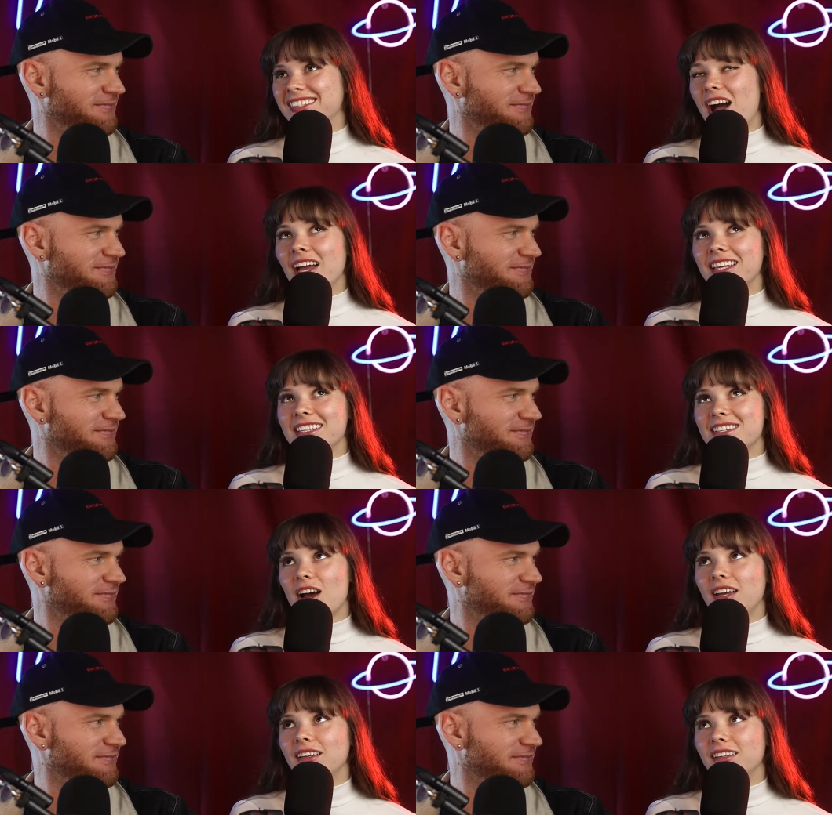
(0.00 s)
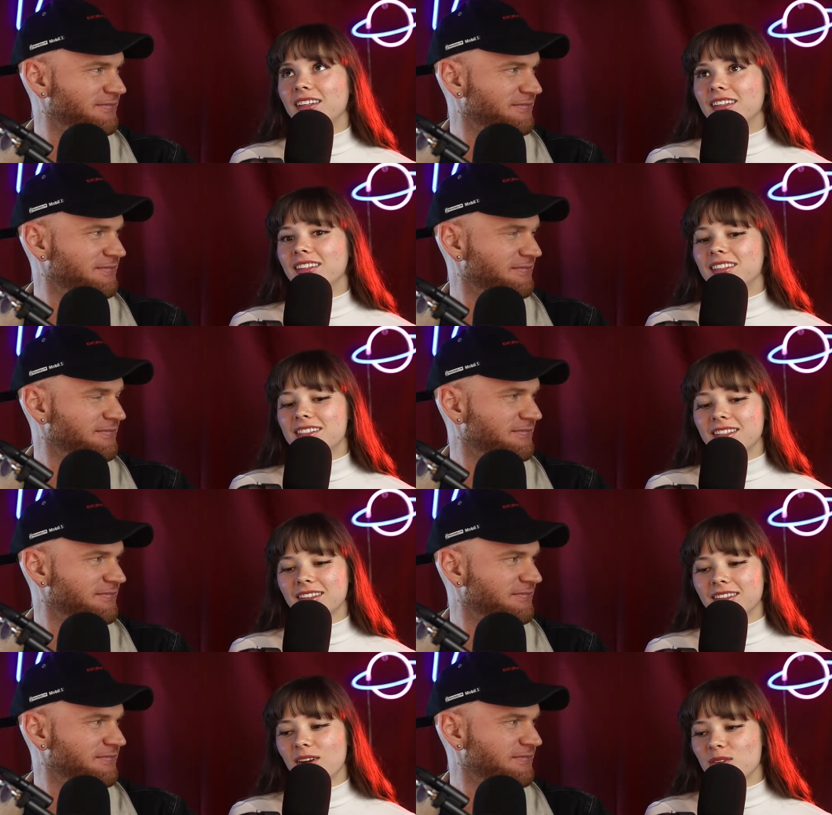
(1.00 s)
Speaker 1: i guess i there's a
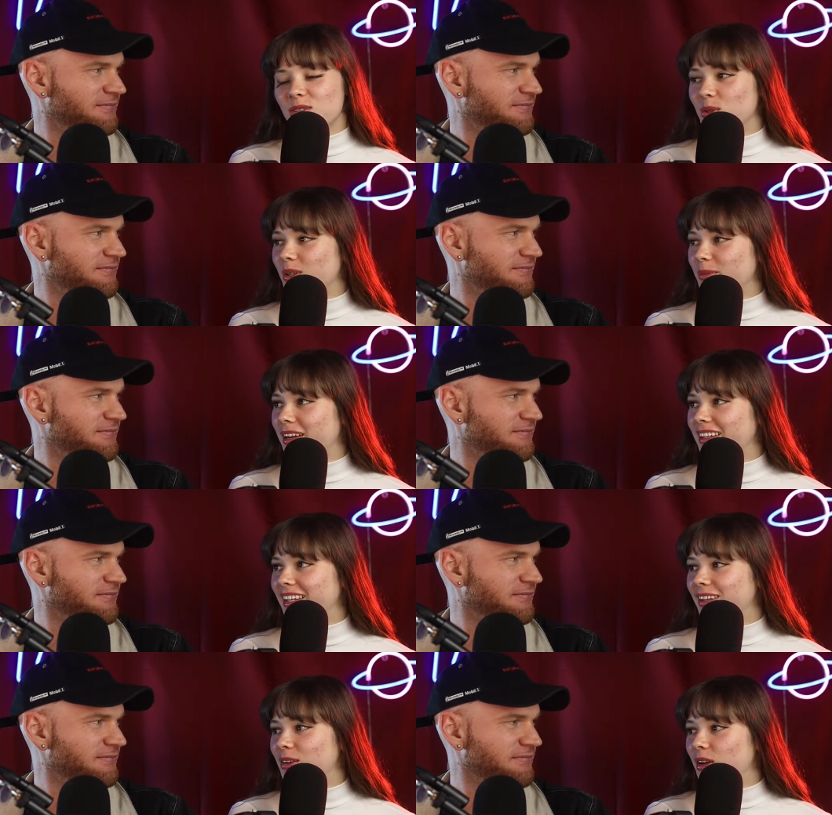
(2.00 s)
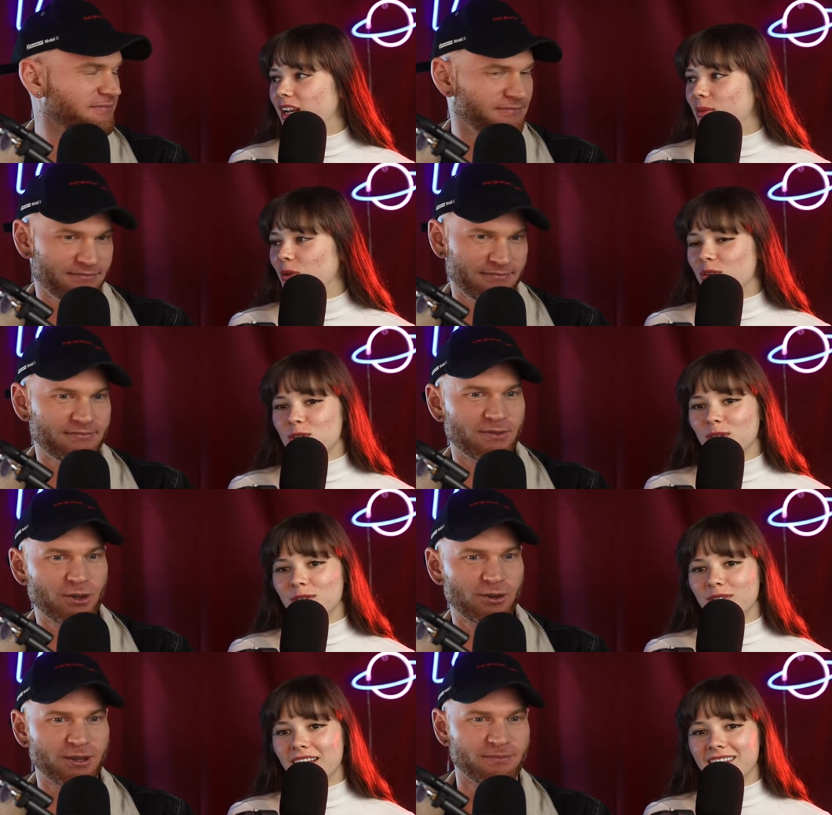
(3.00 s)
lot to talk about there though and i'm not sure if
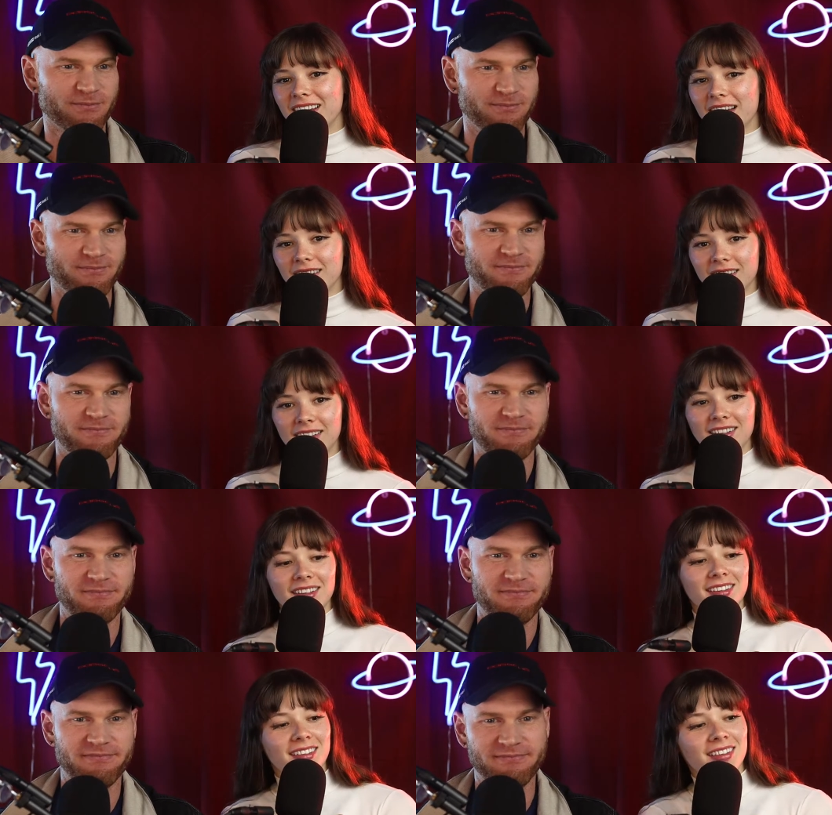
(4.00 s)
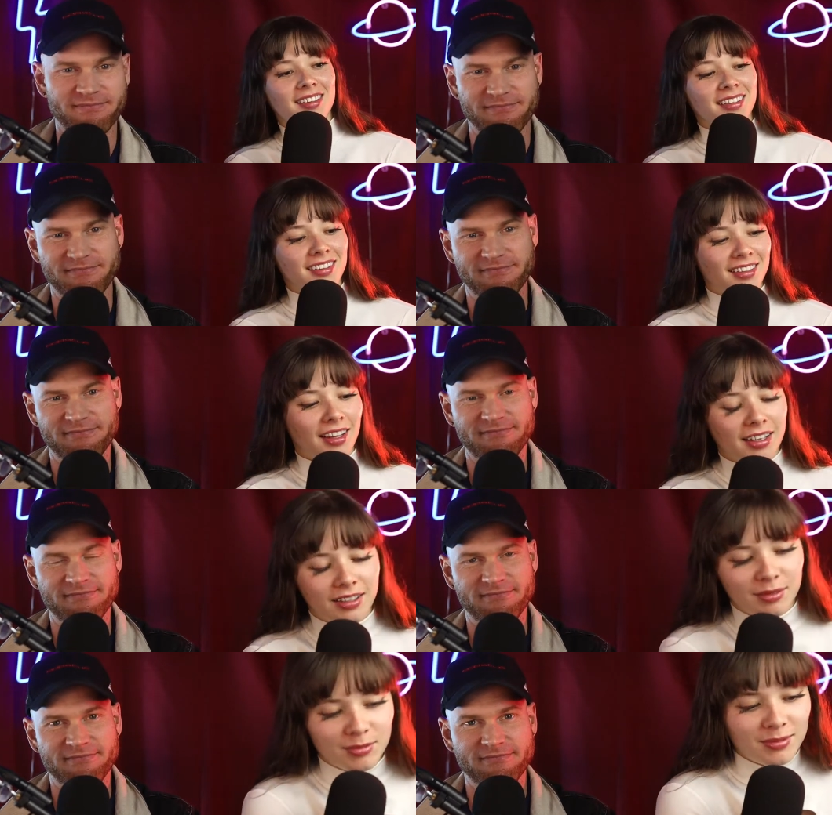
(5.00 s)
good. like that
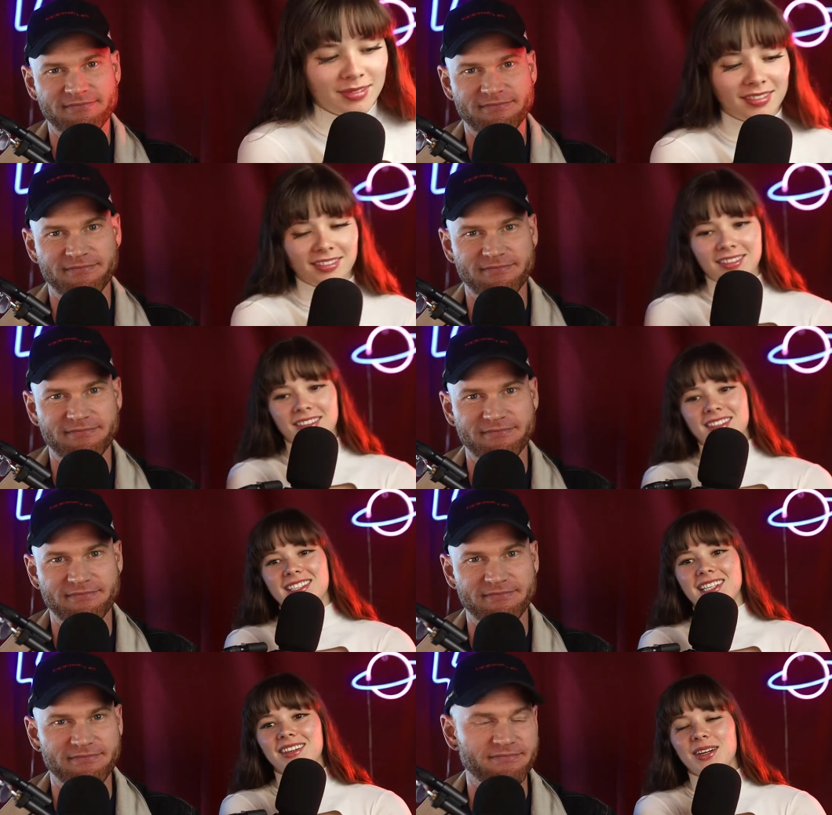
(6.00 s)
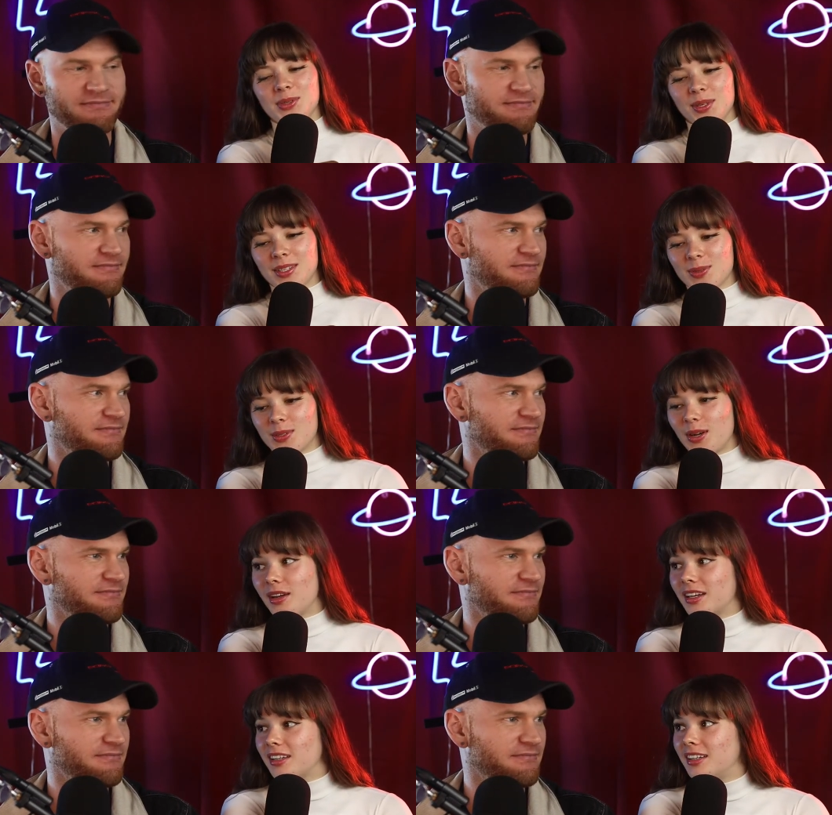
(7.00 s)
um derails where this was
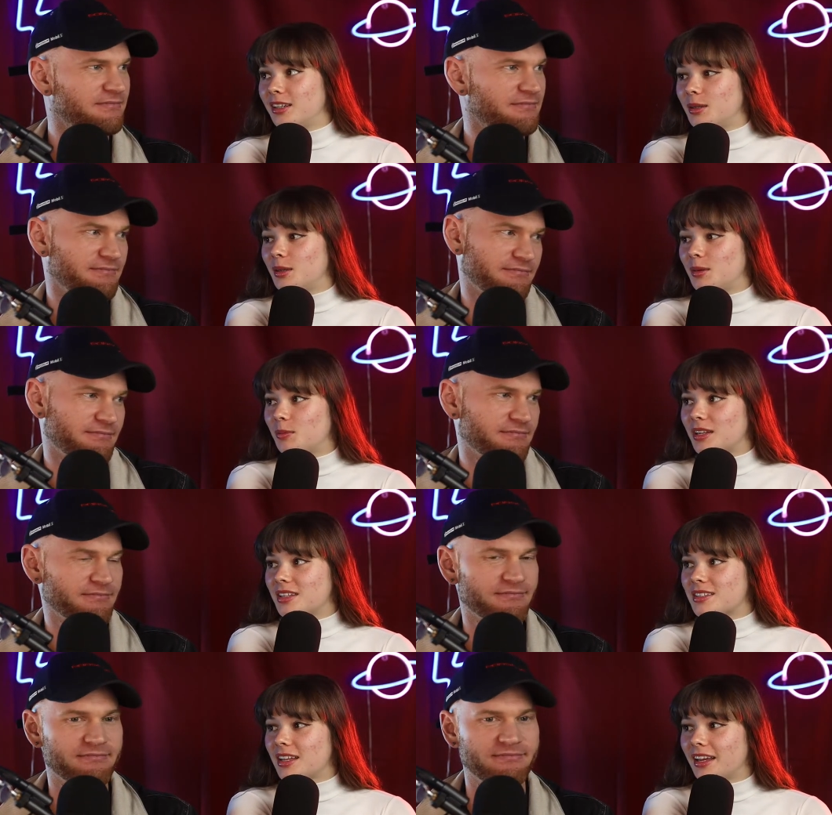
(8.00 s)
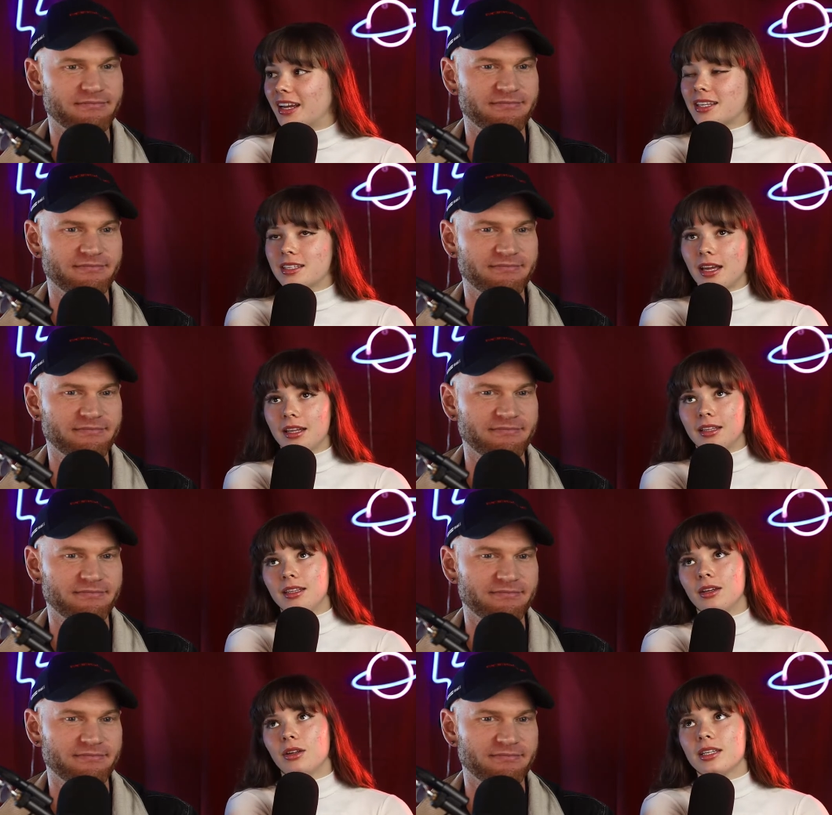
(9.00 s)
going but it's like i guess it, in
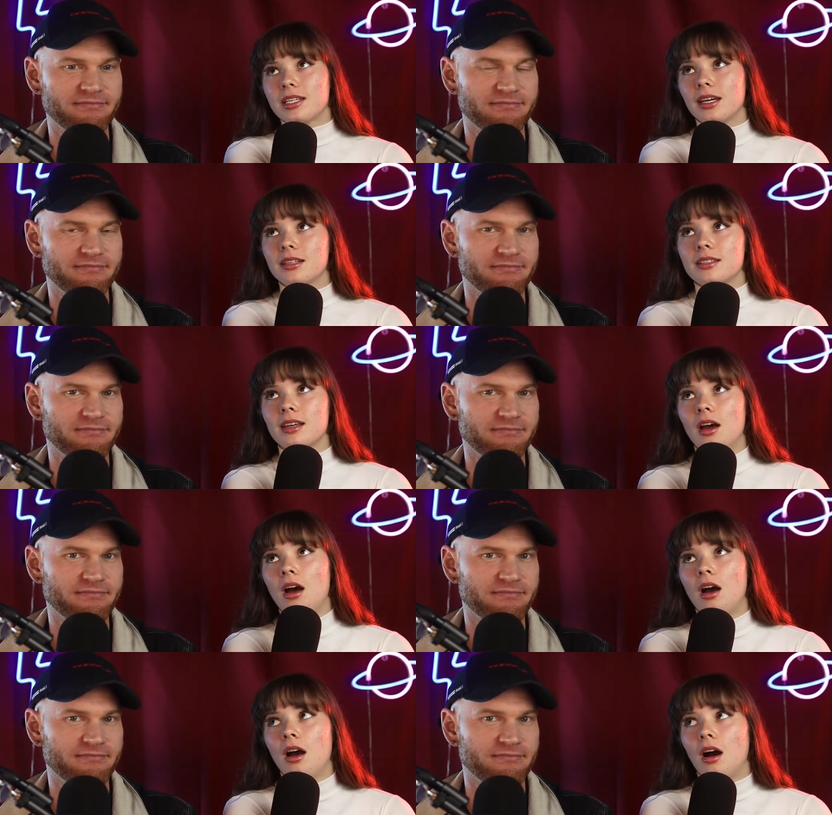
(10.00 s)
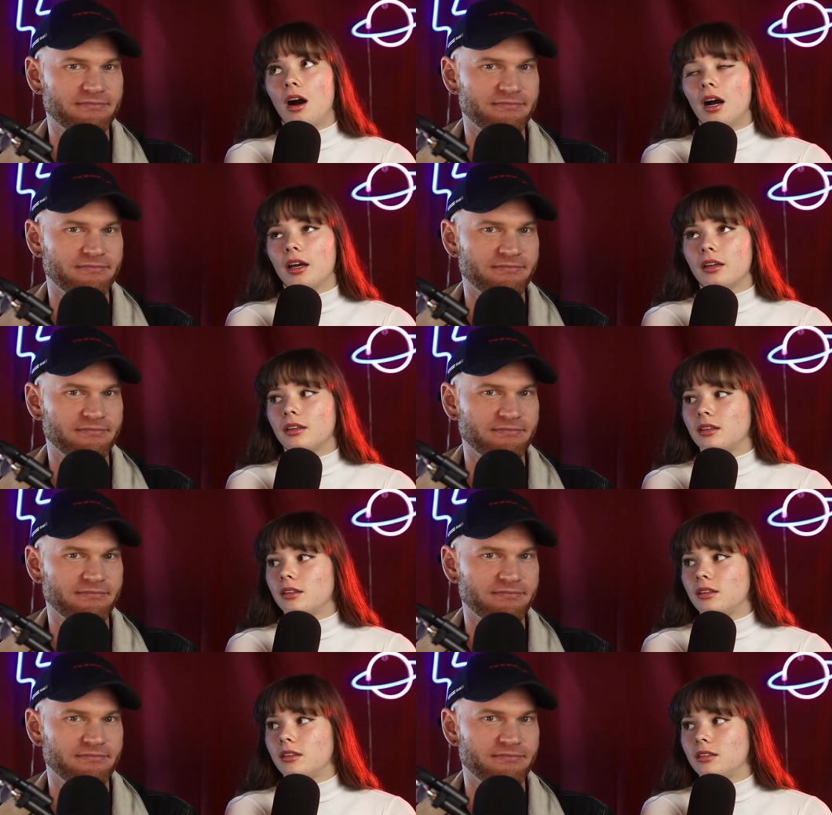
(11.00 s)
the early days i
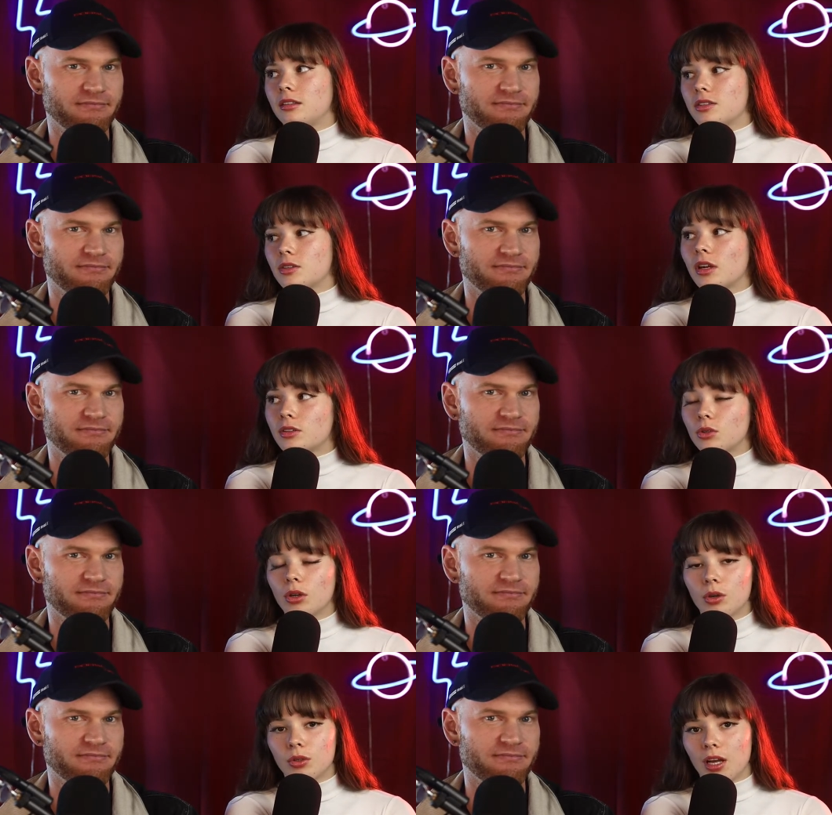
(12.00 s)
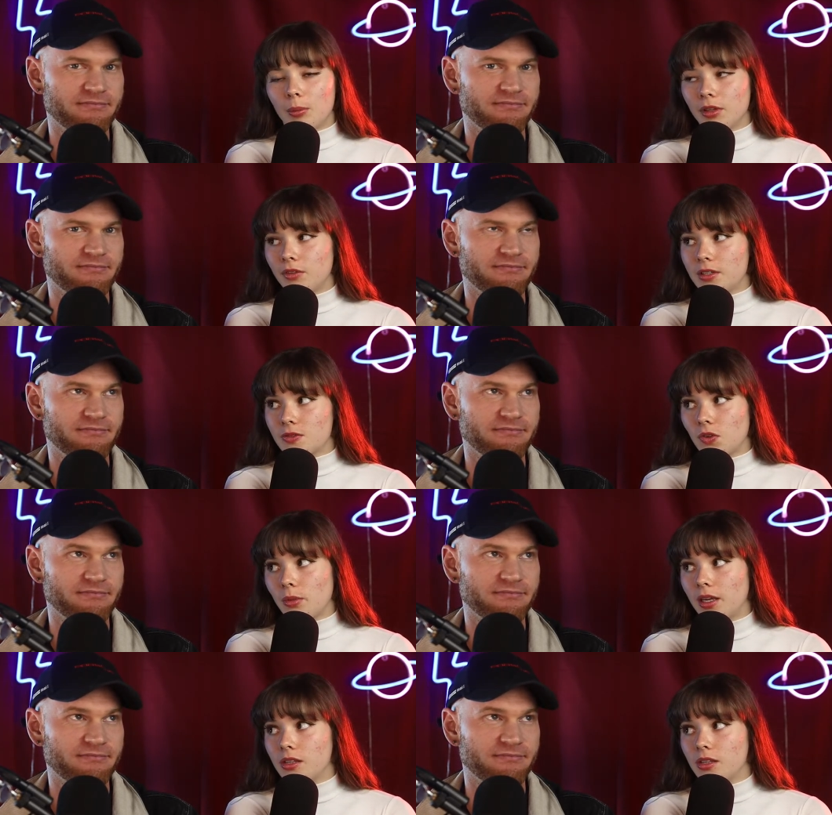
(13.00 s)
because it, it took a good couple of years for me